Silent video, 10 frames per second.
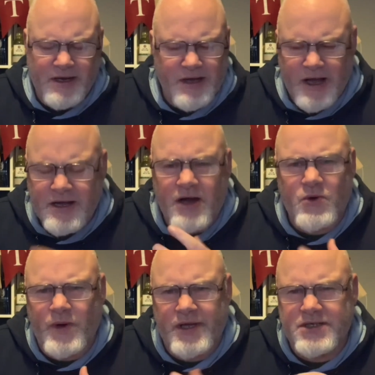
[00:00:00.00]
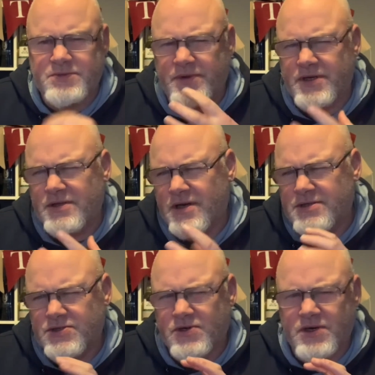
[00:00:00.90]
I can't quite explain that
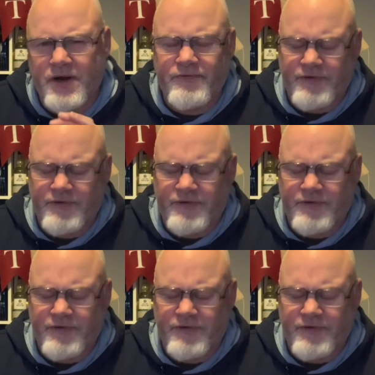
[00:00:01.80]
sort of